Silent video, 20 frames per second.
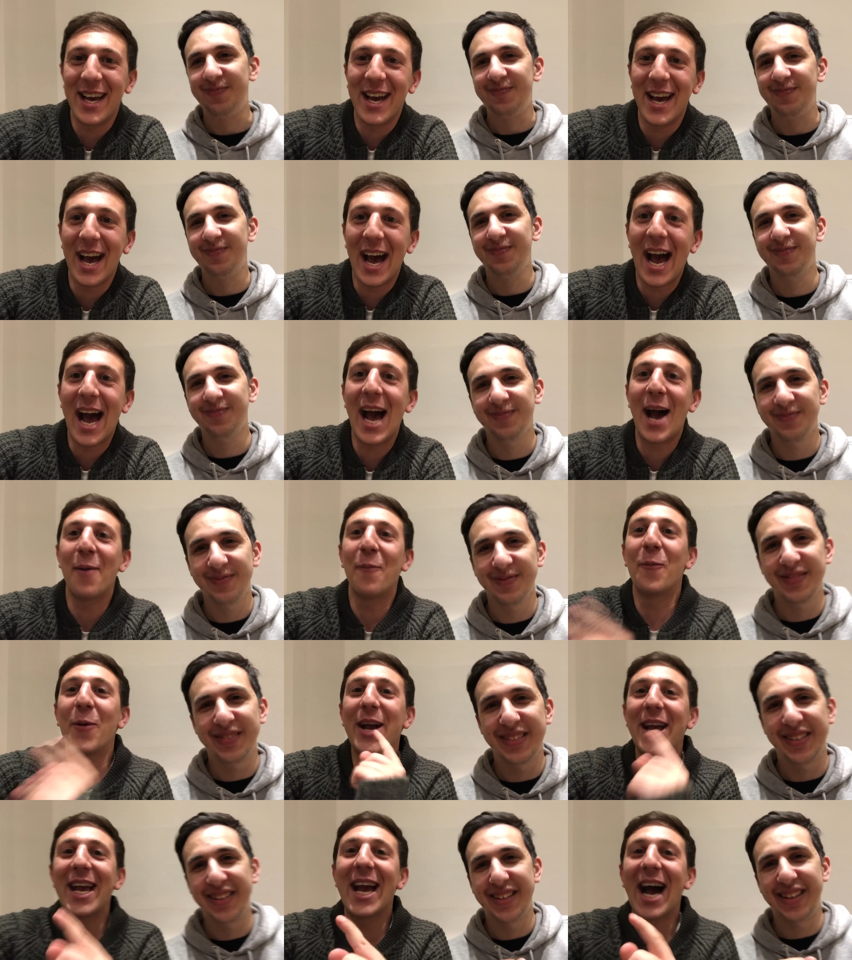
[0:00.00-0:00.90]
Speaker 1: here, and
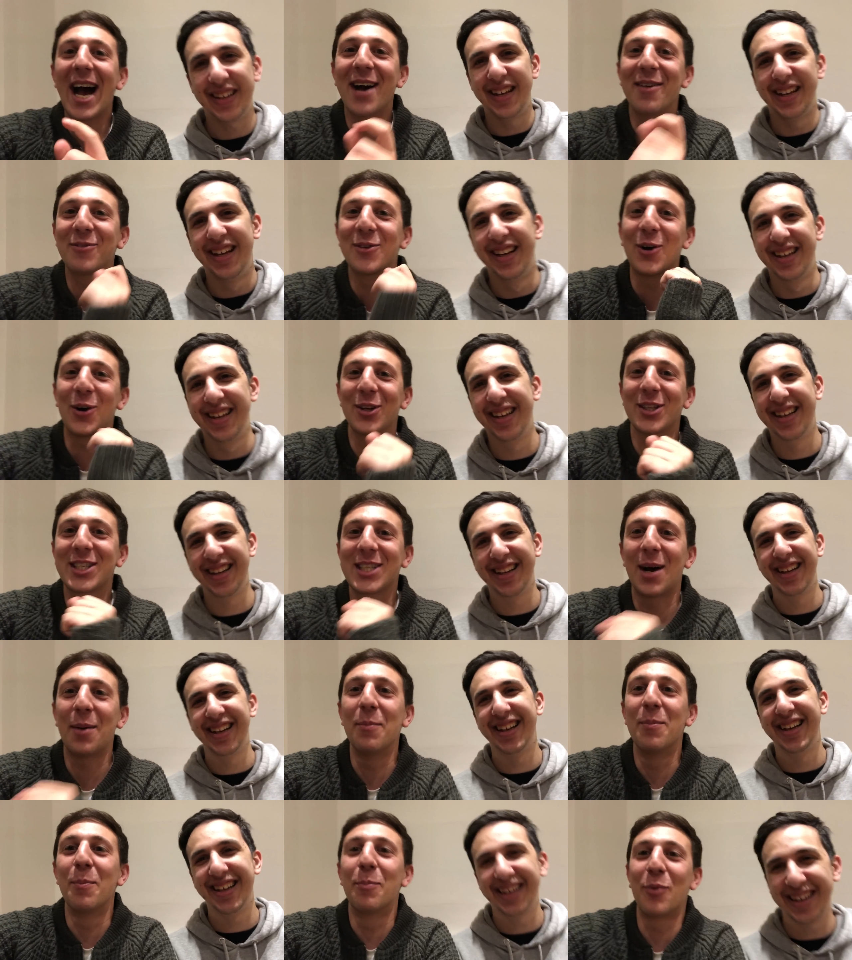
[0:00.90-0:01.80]
we have got
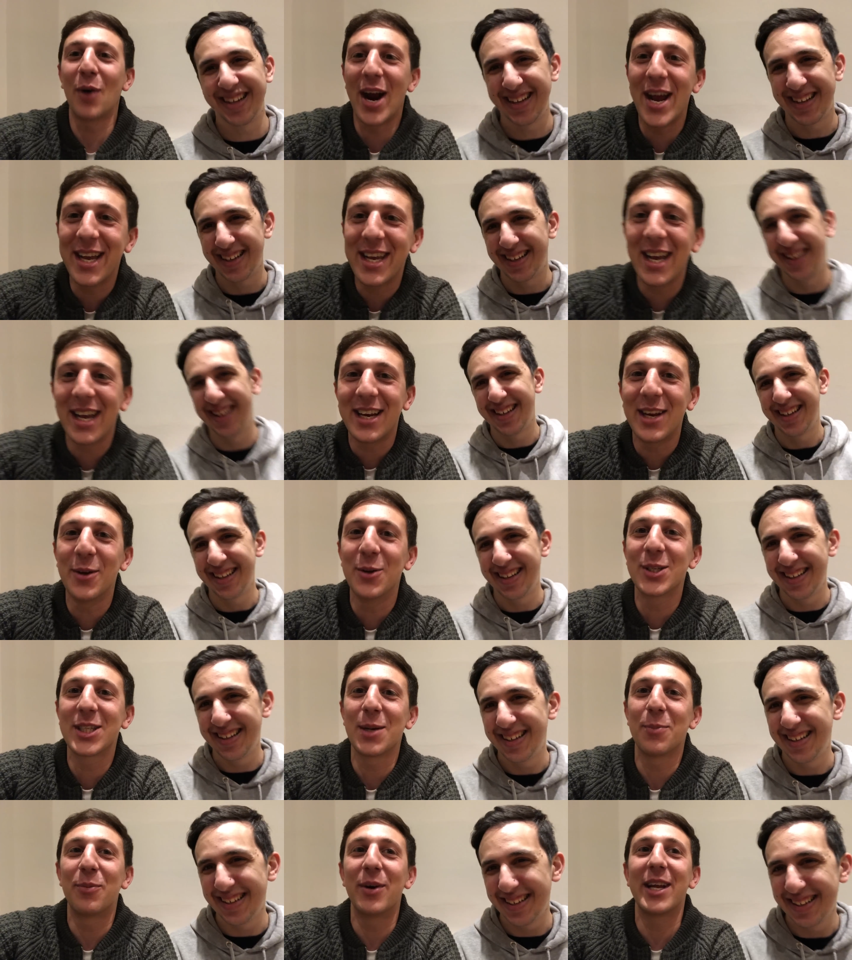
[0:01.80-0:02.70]
some breaking news
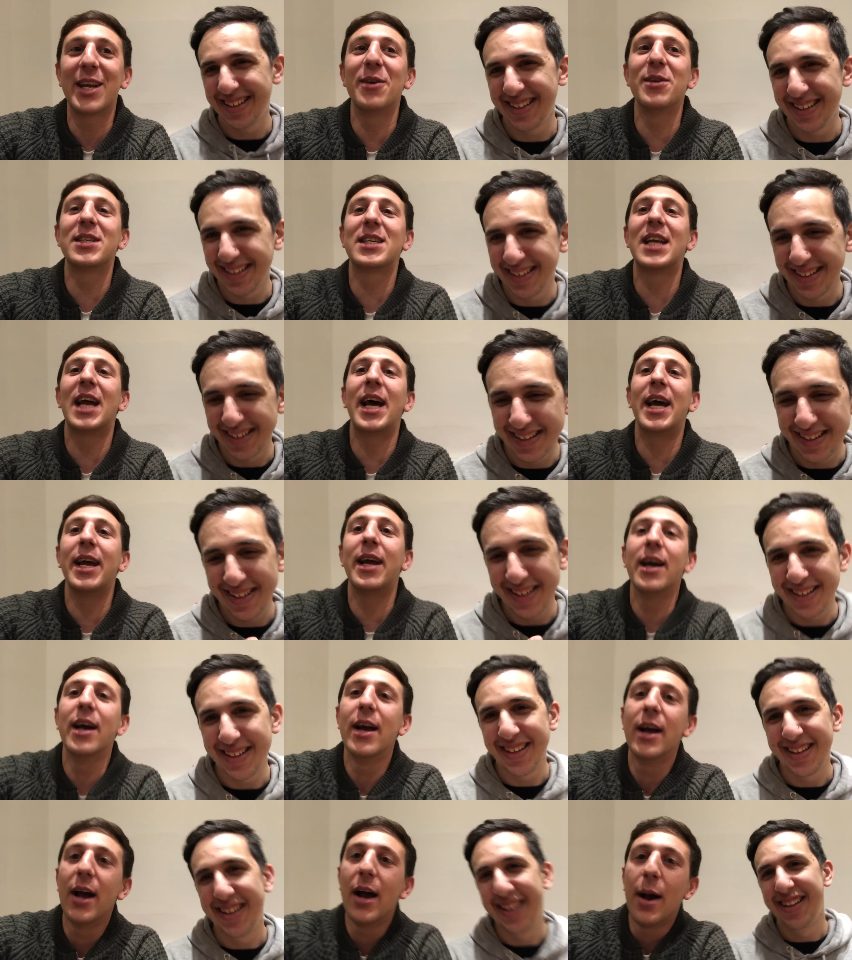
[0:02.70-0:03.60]
to bring you today.
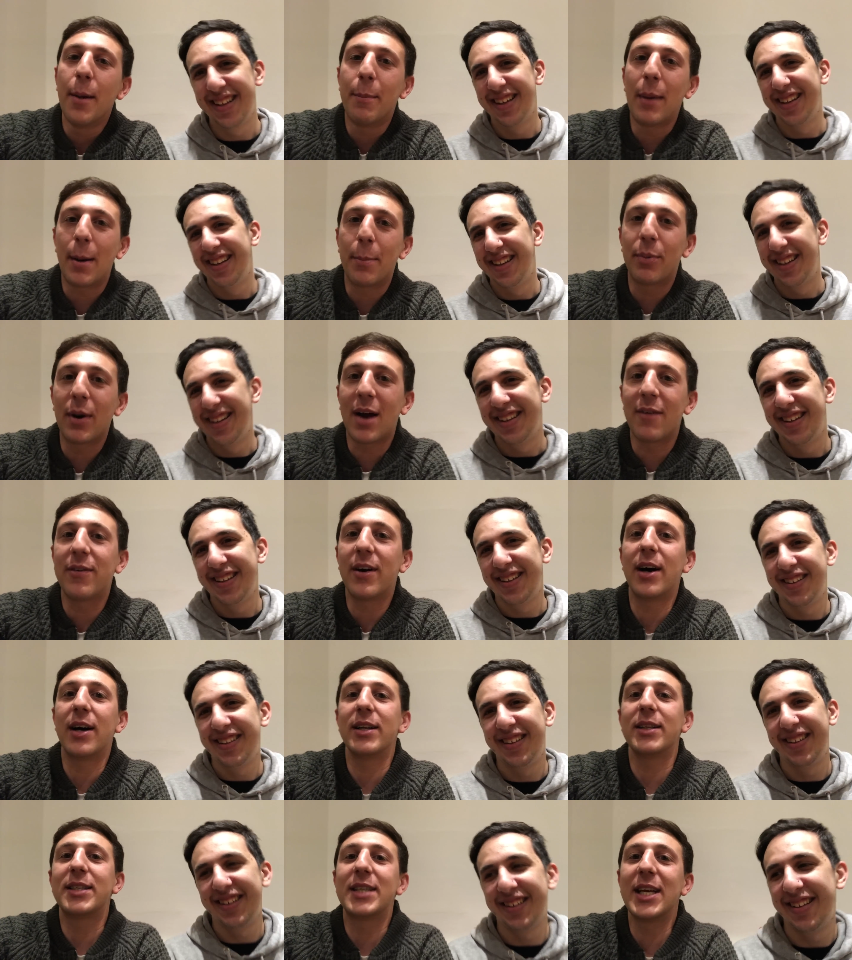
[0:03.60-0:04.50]
My
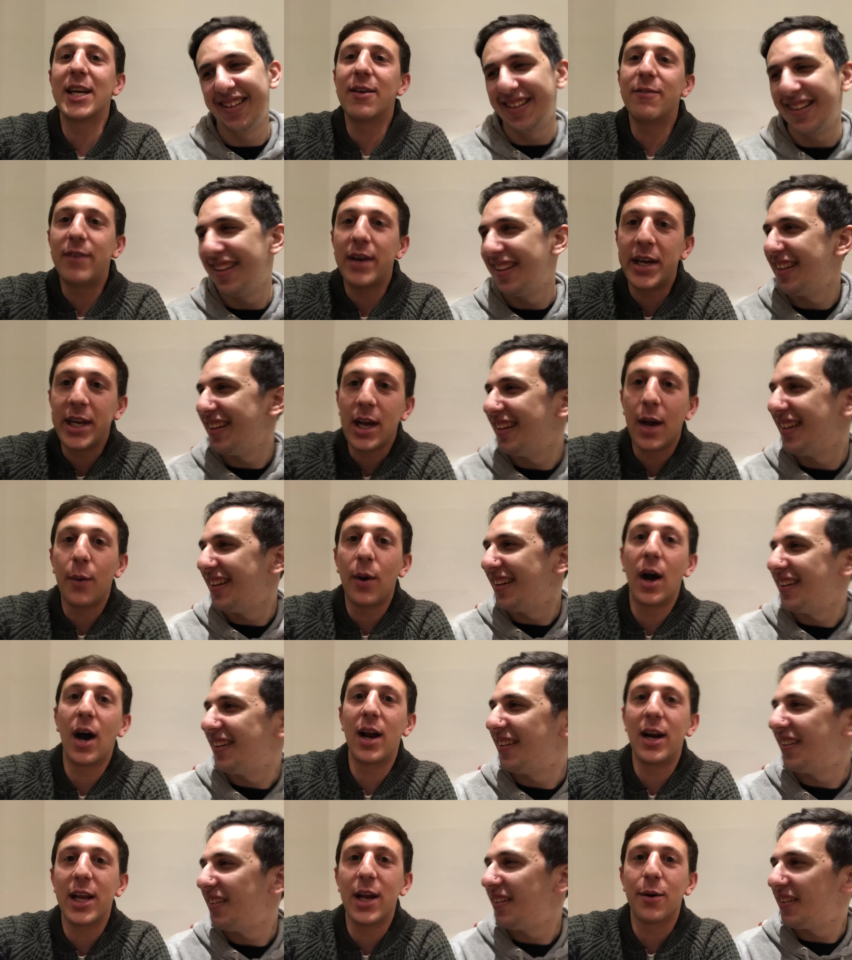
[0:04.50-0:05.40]
brother did a video
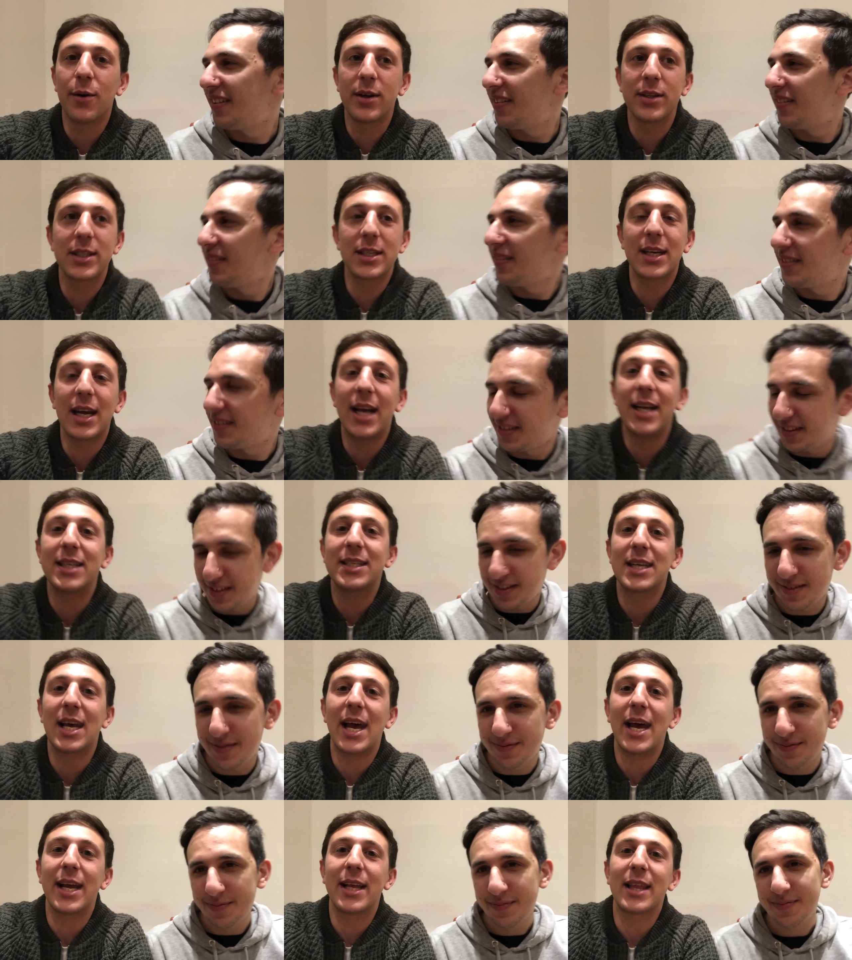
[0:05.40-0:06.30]
earlier on today
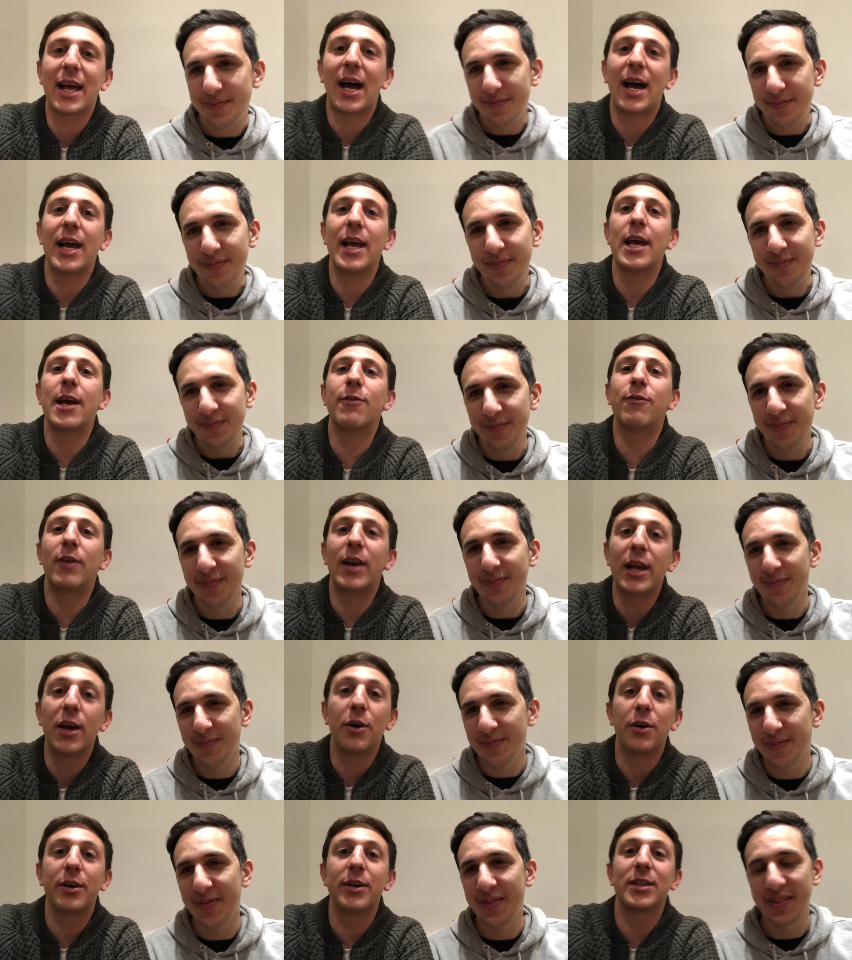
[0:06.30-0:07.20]
saying that if
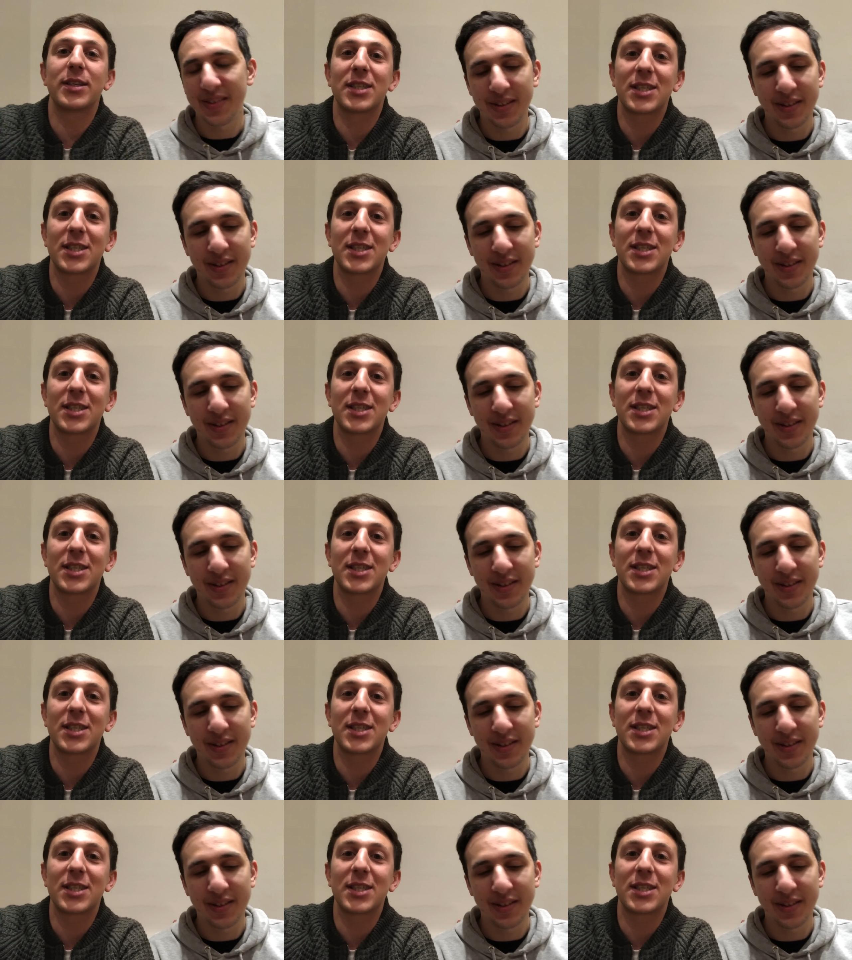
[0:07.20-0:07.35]
Lyon